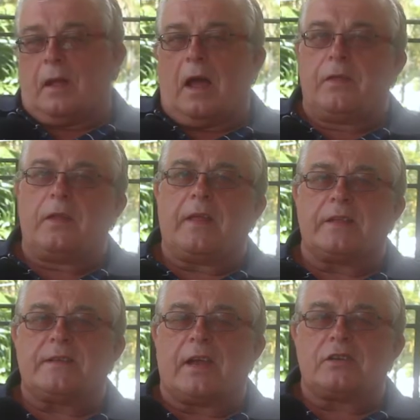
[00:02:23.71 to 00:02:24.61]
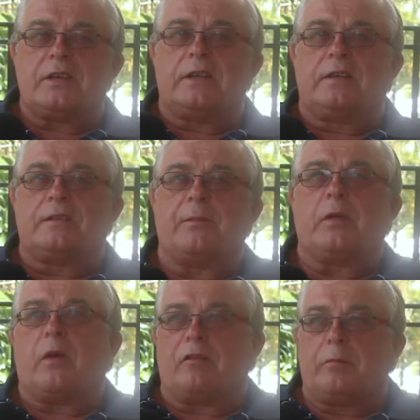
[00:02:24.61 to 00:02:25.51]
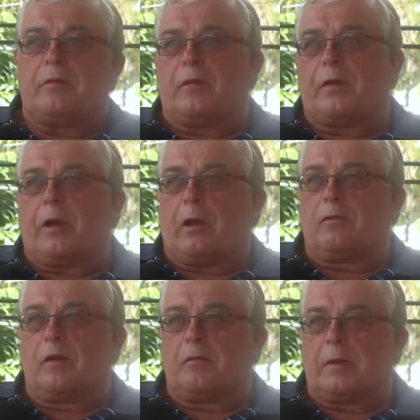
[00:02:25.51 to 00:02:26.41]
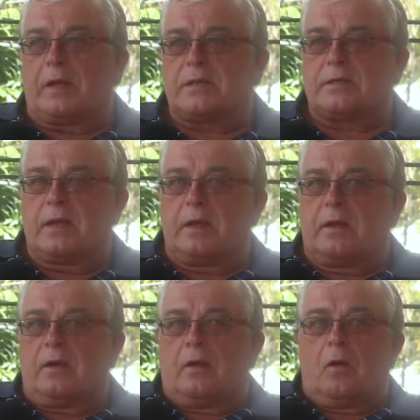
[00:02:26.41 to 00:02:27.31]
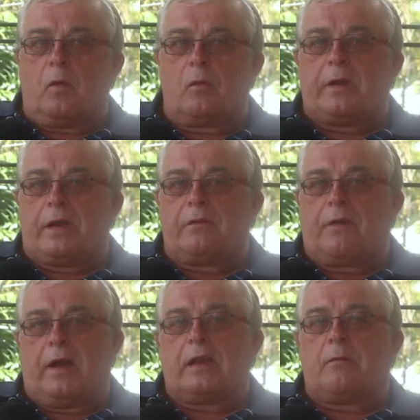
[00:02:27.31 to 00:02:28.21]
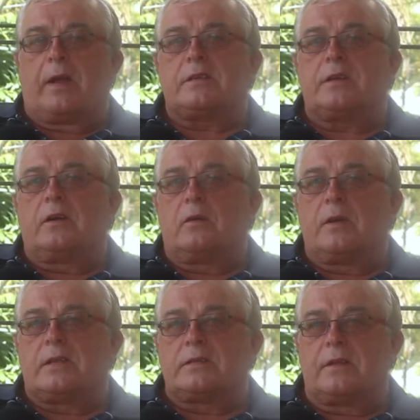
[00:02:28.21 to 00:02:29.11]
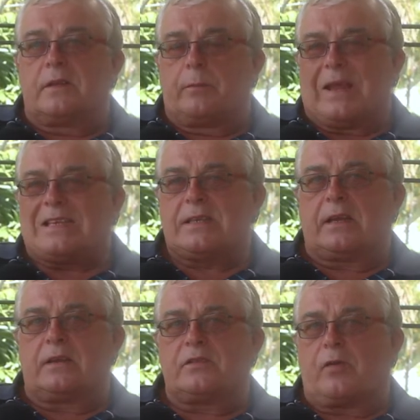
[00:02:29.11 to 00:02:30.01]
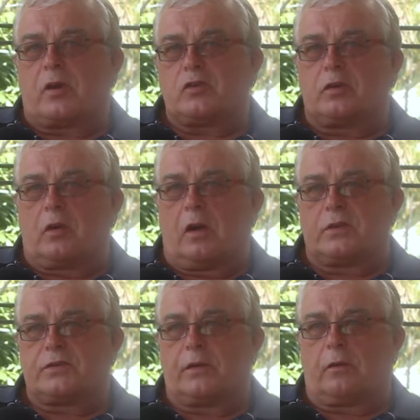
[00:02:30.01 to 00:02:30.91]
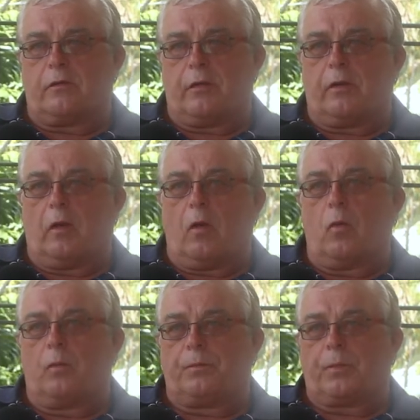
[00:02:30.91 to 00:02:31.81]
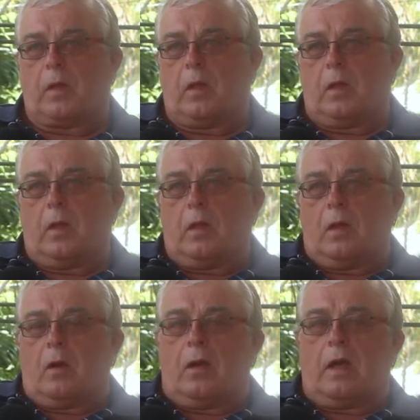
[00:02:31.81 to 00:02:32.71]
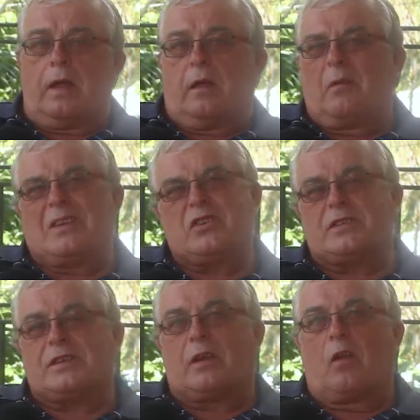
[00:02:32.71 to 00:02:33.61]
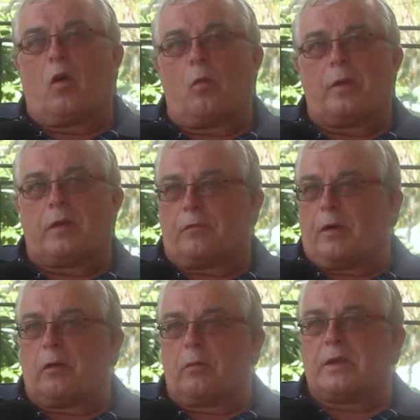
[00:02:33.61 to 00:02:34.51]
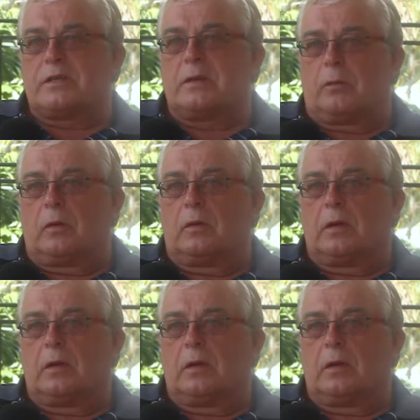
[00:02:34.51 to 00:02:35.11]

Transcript: I think that's actually something you have to be very careful of, because what we did find in Mexico is that the basic construction costs here are very low. I shouldn't say low, but they're very reasonable.